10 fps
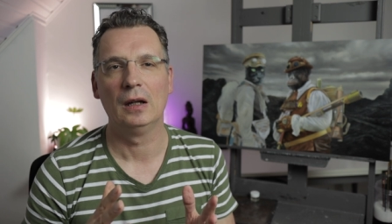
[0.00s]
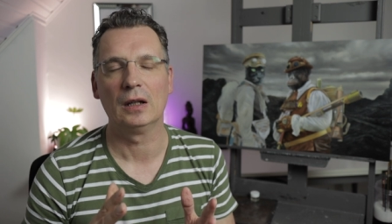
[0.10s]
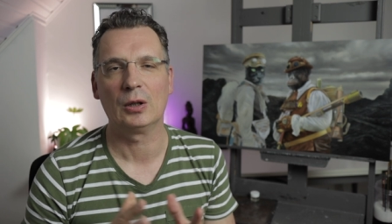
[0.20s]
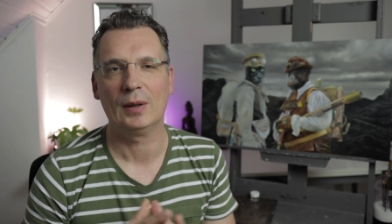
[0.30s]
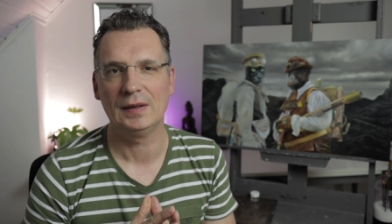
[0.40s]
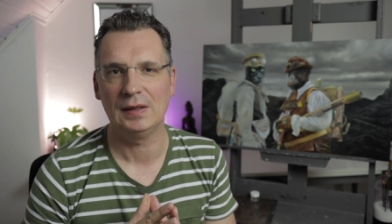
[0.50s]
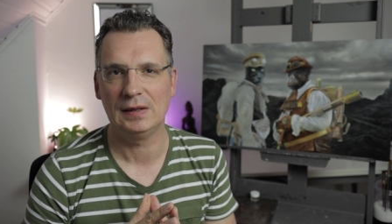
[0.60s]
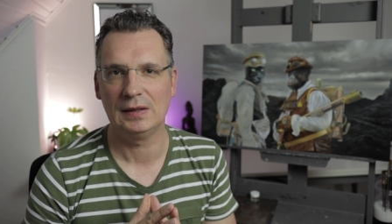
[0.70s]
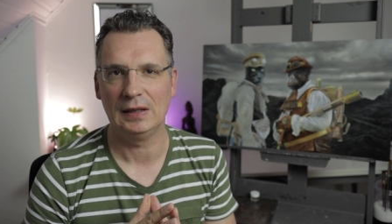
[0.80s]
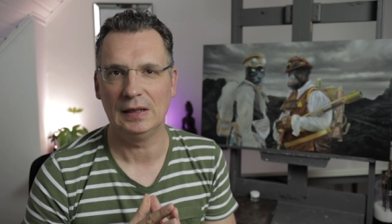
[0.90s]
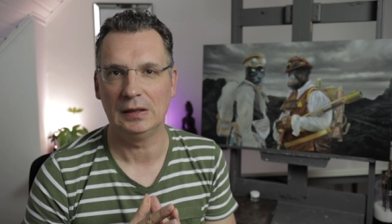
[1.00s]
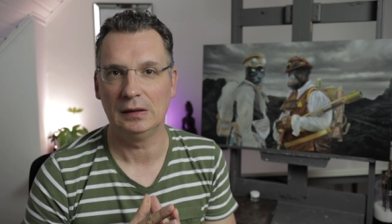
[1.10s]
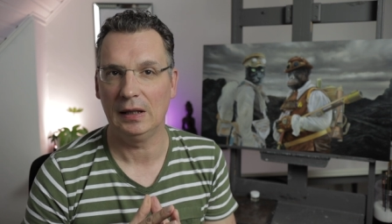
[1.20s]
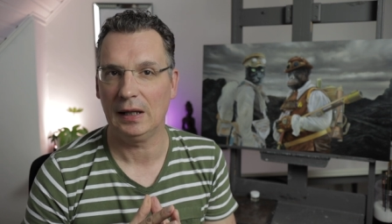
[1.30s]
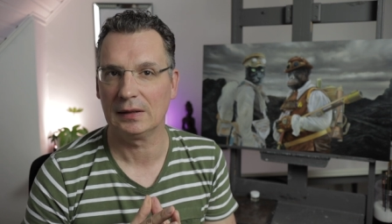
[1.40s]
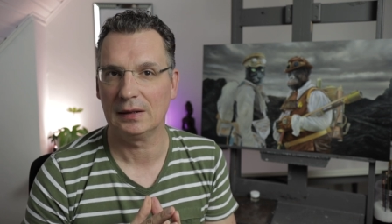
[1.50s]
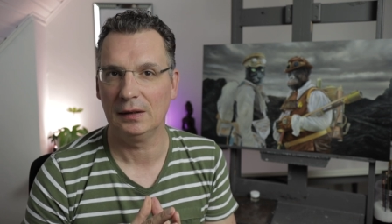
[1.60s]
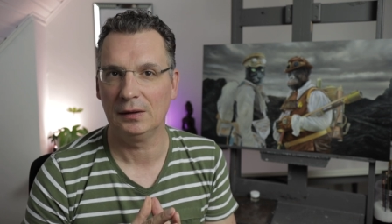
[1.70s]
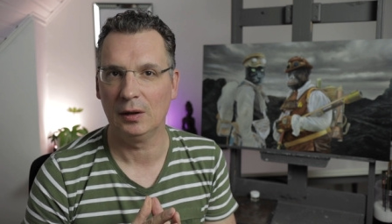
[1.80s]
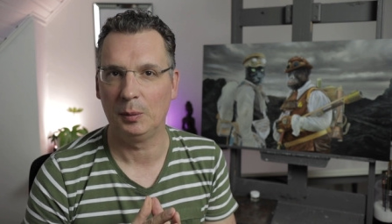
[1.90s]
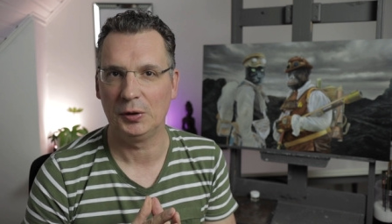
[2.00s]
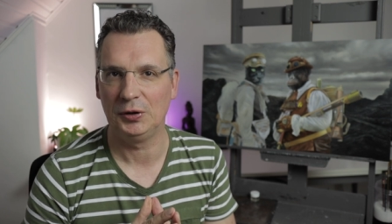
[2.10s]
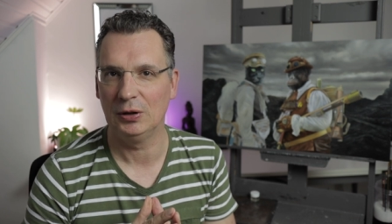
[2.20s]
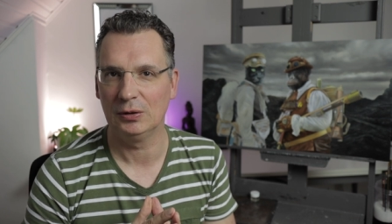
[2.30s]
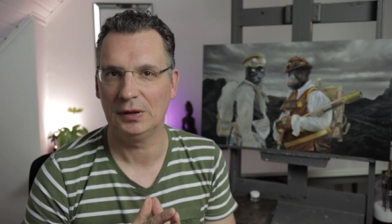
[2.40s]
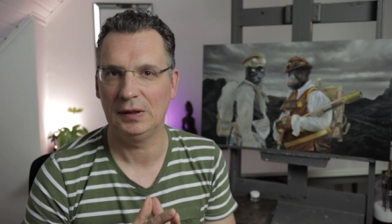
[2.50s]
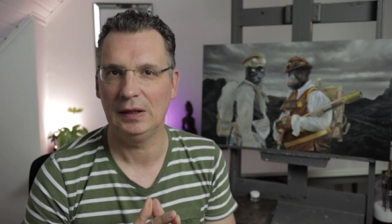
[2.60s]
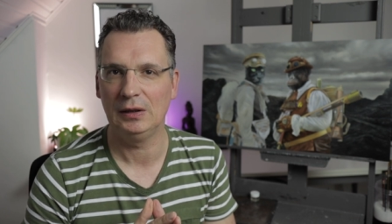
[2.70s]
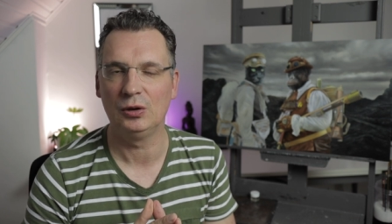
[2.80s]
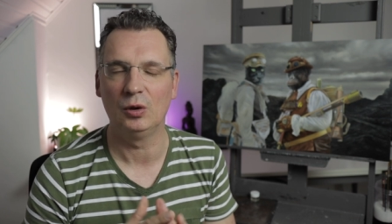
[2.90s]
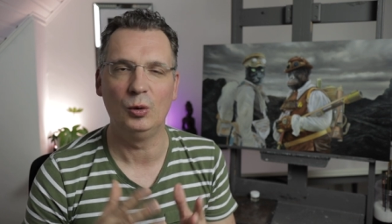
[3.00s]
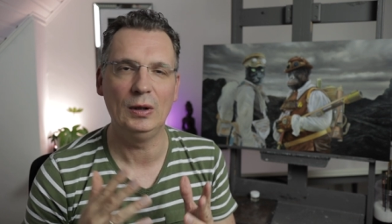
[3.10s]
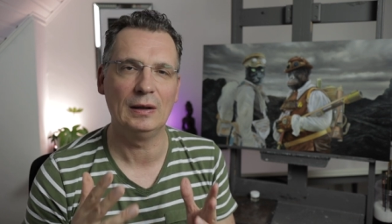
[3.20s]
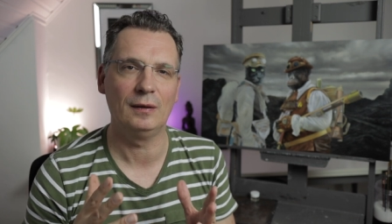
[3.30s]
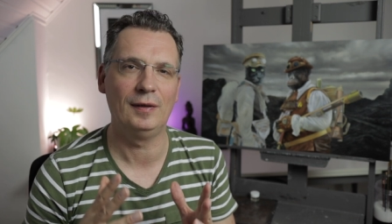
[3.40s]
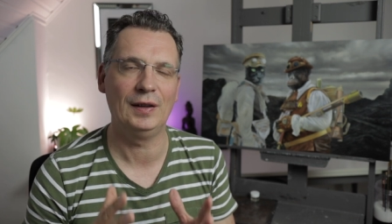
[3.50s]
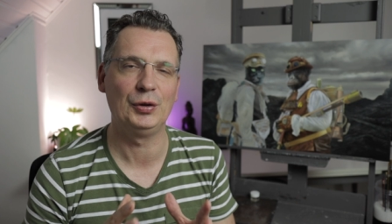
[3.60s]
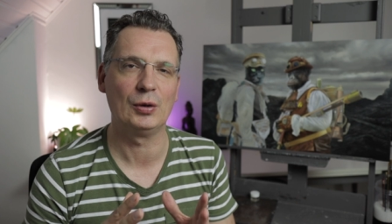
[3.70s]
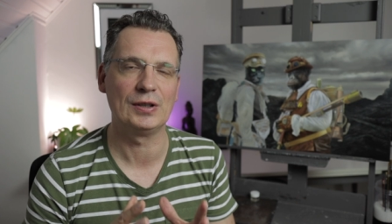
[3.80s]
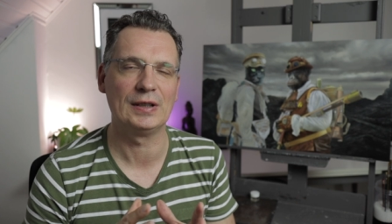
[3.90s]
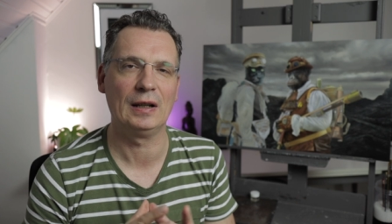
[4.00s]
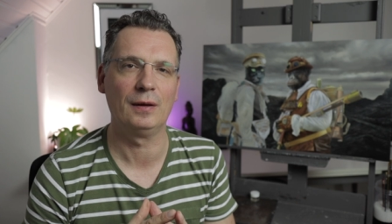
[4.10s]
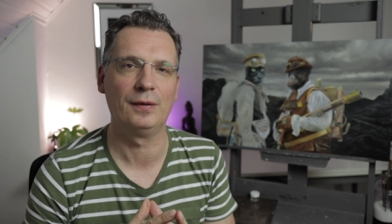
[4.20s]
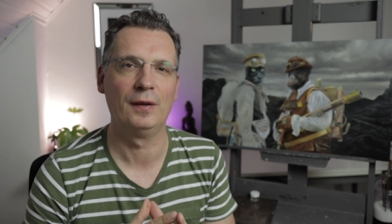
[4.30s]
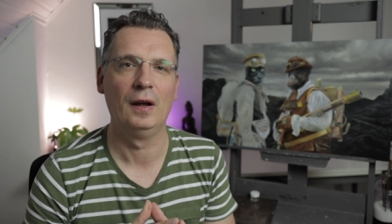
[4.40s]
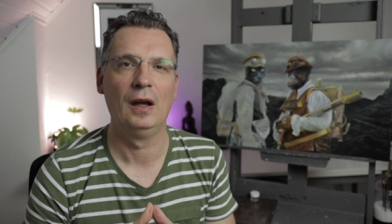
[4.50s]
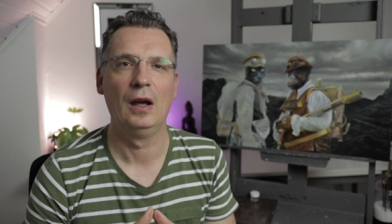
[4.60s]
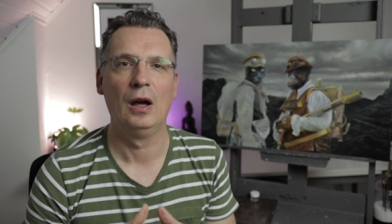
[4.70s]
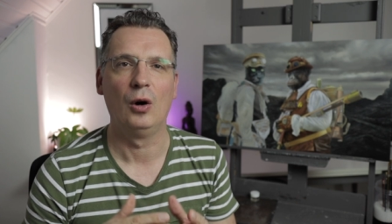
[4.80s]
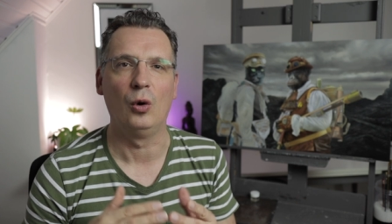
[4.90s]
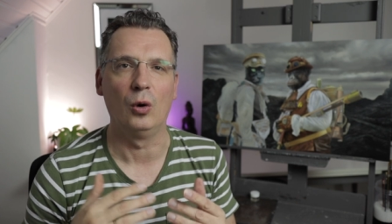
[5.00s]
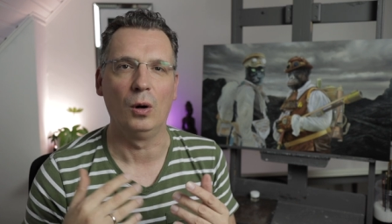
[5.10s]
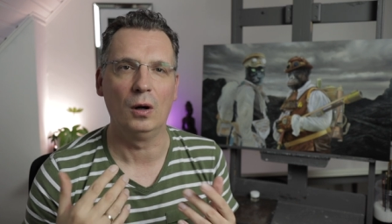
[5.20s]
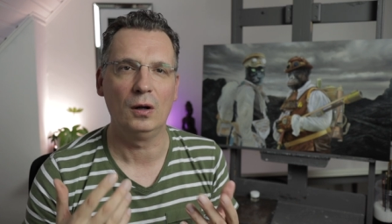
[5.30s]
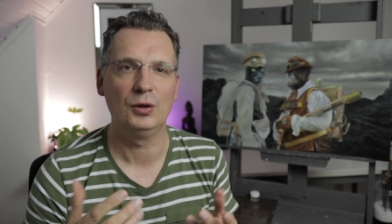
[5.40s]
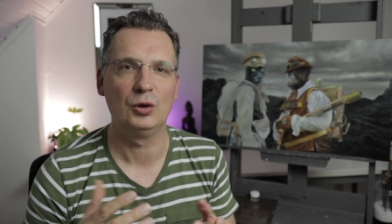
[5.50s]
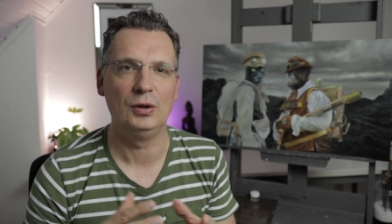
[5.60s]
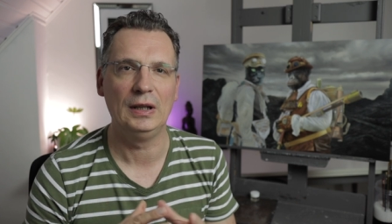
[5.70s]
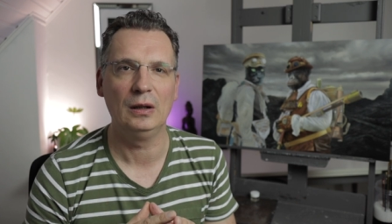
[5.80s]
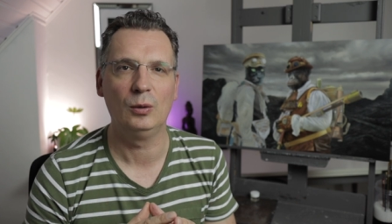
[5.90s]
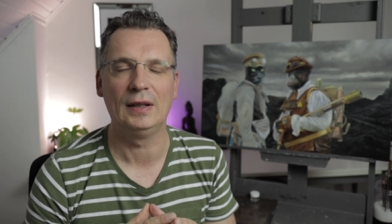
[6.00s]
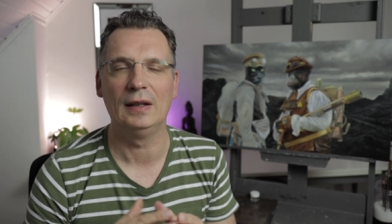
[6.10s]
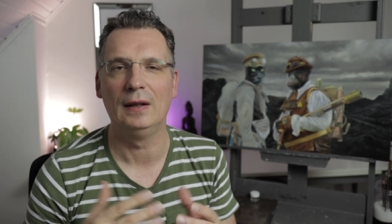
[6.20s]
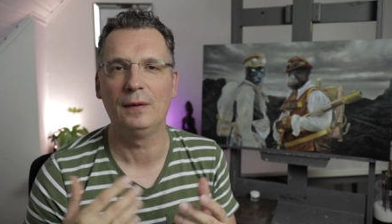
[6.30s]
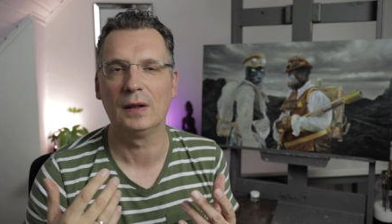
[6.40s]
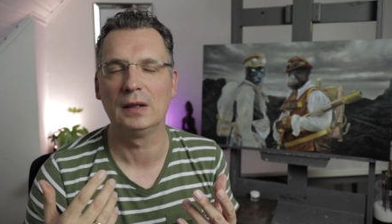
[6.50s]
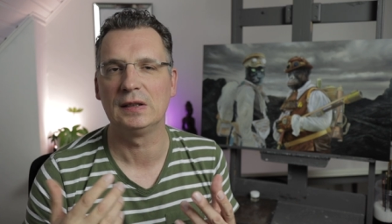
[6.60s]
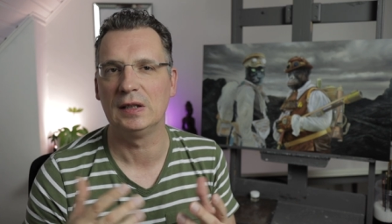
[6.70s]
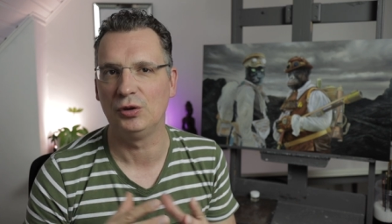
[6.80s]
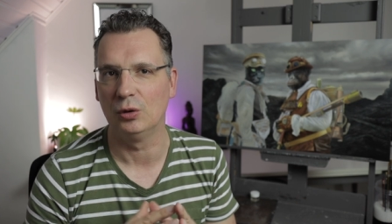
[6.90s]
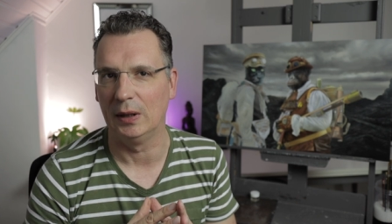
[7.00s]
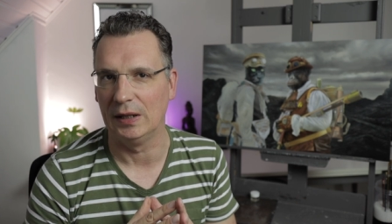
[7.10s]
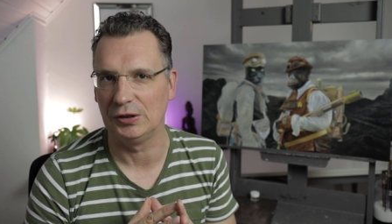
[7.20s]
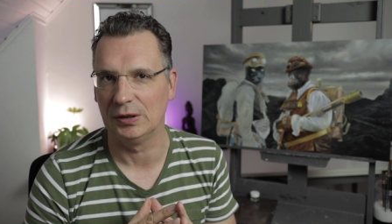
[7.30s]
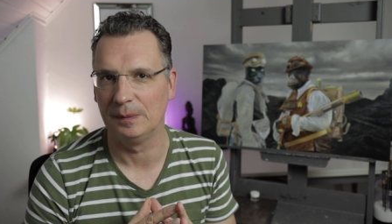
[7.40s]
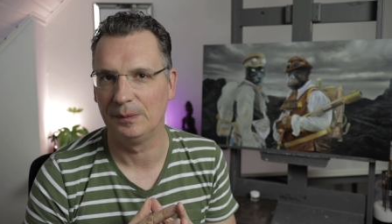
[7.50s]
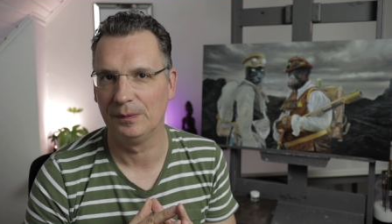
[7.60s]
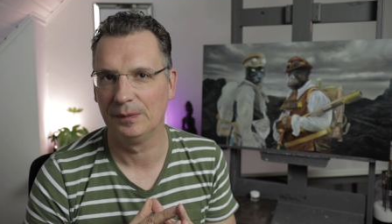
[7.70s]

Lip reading: A crisis is an excellent opportunity to reinvent yourself or learn to deal with a difficult situation.